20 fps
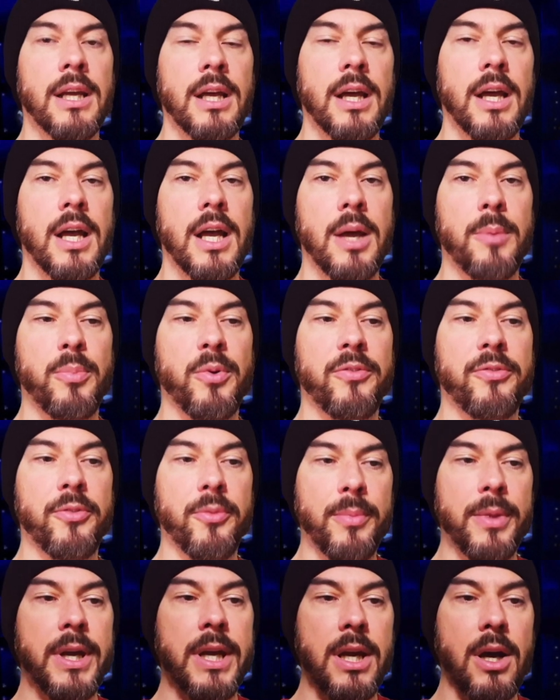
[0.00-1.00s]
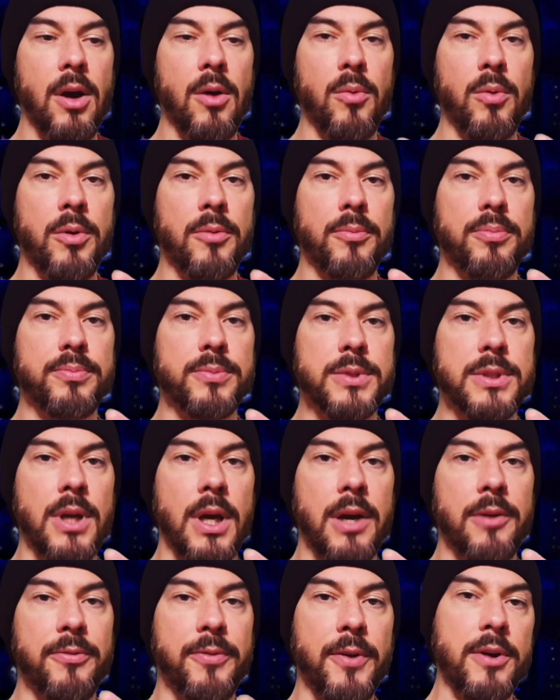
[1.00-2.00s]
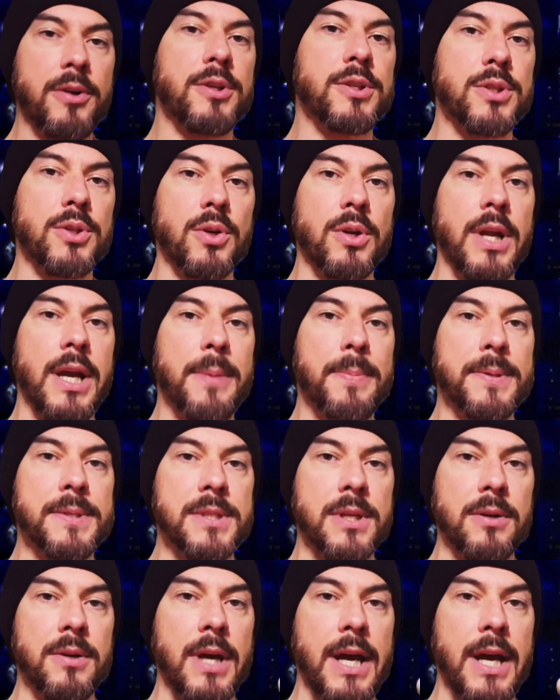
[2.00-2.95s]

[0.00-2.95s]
But for me, I want to focus on episode